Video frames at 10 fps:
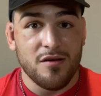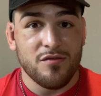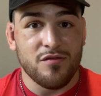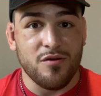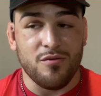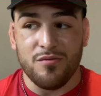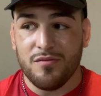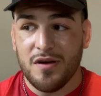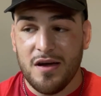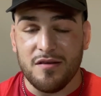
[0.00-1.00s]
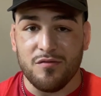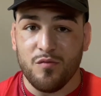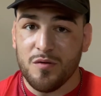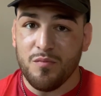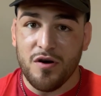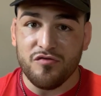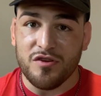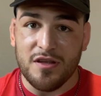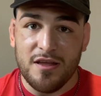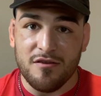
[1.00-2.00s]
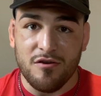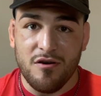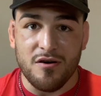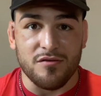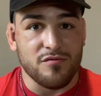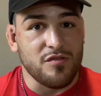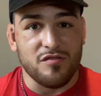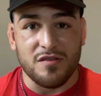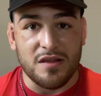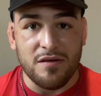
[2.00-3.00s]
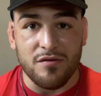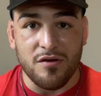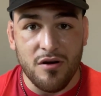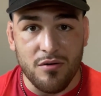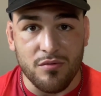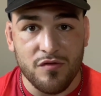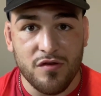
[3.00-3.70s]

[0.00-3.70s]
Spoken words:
So, guys, one punch can end it all. You just never know.